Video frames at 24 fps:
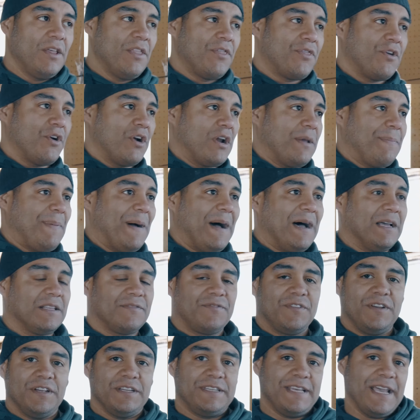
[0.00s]
30 pounds
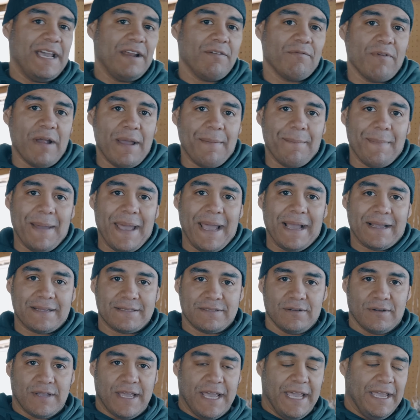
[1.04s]
for your 10 rep
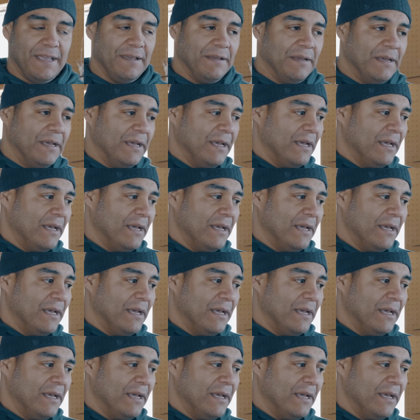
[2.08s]
max, okay?